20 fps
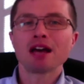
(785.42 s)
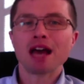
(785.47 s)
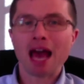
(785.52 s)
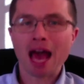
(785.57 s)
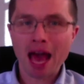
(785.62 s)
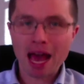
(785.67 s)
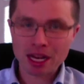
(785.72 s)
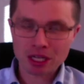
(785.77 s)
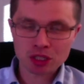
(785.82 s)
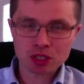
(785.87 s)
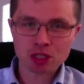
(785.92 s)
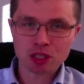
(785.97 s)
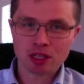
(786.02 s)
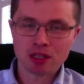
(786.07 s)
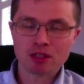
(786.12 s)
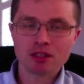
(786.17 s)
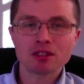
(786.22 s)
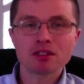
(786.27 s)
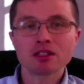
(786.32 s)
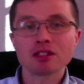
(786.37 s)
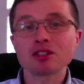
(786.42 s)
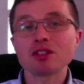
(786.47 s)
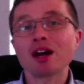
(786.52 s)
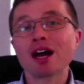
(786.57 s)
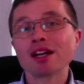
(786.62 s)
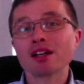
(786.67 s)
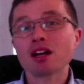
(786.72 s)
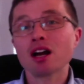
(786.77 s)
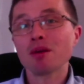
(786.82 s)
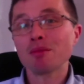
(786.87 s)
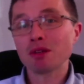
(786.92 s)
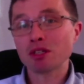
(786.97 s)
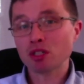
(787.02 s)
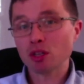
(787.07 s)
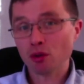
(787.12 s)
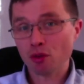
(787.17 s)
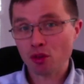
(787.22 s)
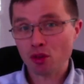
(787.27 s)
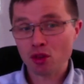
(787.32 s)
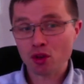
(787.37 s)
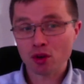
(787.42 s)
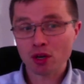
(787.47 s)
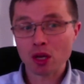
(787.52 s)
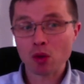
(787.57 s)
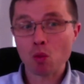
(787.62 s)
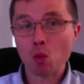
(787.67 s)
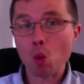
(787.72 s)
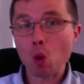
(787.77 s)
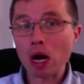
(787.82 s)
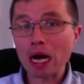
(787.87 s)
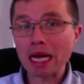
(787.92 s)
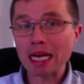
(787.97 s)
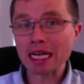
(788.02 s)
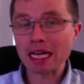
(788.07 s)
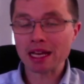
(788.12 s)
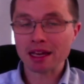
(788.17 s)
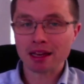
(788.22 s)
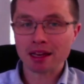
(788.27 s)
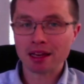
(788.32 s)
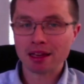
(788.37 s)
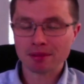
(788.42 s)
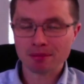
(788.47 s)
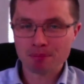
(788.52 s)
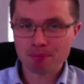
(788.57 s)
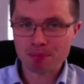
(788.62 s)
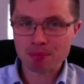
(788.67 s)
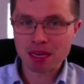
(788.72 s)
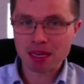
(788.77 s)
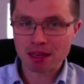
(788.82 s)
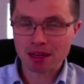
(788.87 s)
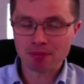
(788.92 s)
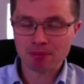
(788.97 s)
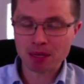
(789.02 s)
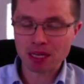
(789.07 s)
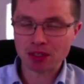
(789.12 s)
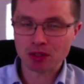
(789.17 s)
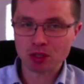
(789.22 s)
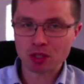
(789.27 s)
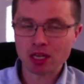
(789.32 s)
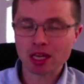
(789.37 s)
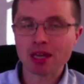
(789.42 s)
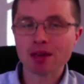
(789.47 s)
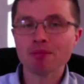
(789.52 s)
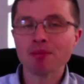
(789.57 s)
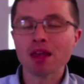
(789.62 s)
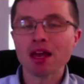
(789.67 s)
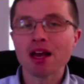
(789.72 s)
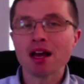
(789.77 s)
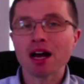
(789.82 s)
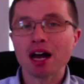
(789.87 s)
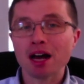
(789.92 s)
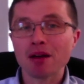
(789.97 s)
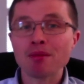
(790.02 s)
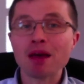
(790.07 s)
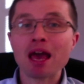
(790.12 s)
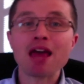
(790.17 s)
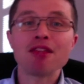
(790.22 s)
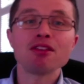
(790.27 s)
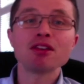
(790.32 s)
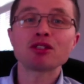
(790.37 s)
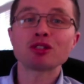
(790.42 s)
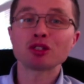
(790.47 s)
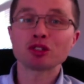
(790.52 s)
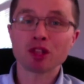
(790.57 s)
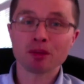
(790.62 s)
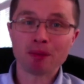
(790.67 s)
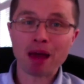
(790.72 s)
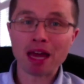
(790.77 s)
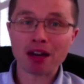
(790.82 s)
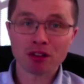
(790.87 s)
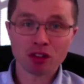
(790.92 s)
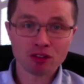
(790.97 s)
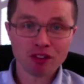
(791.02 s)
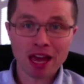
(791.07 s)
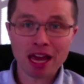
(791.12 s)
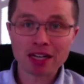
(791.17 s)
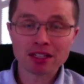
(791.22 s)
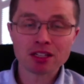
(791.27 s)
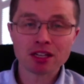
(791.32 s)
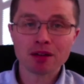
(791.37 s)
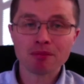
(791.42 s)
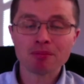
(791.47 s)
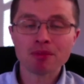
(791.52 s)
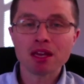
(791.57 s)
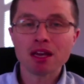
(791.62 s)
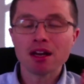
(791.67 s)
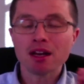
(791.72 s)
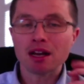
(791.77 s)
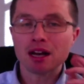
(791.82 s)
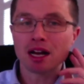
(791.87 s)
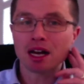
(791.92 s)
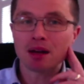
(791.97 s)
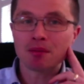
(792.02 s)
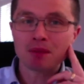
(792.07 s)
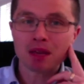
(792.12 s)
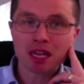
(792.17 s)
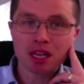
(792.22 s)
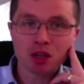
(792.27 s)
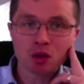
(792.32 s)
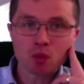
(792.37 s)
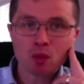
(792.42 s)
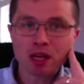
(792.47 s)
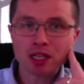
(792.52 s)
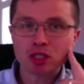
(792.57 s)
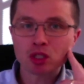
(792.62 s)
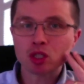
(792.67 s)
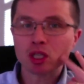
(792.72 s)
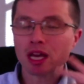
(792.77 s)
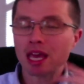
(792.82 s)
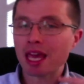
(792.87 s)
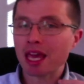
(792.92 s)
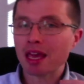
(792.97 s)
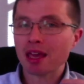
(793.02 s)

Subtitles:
action does not come until 31 BC, and this is the Battle of Actium, in which